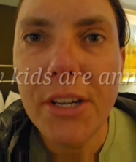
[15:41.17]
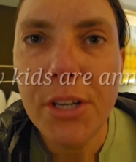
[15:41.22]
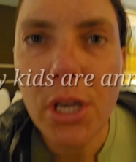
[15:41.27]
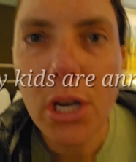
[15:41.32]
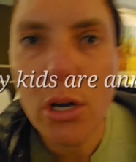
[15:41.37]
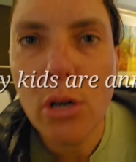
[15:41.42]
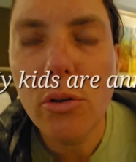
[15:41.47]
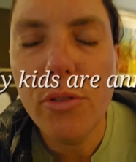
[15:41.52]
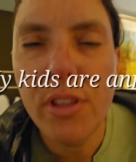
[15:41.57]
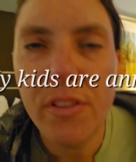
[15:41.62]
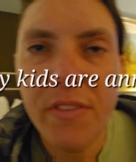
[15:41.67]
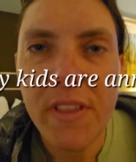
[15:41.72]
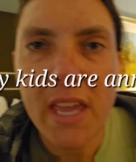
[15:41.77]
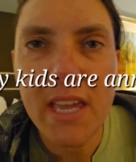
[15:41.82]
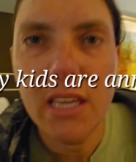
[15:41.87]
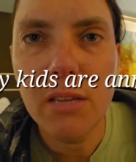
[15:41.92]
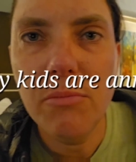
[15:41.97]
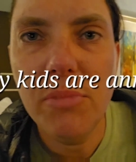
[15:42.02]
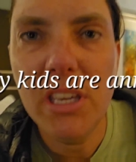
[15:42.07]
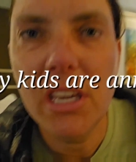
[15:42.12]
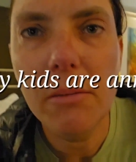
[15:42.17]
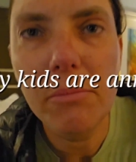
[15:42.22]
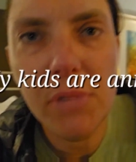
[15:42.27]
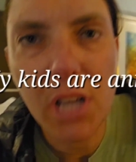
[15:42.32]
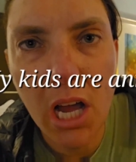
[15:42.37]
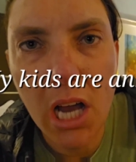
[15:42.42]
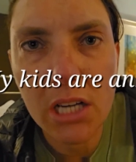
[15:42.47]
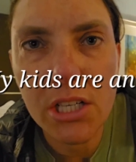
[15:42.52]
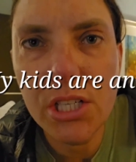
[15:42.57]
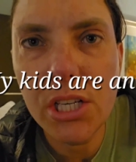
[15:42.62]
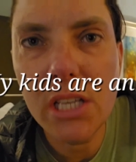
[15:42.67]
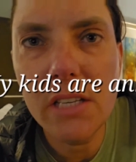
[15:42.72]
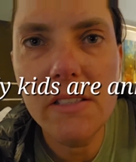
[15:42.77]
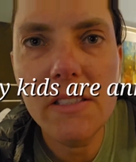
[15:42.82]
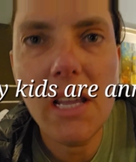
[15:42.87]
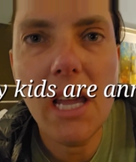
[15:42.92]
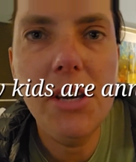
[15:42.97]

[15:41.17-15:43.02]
know that they can be obnoxious.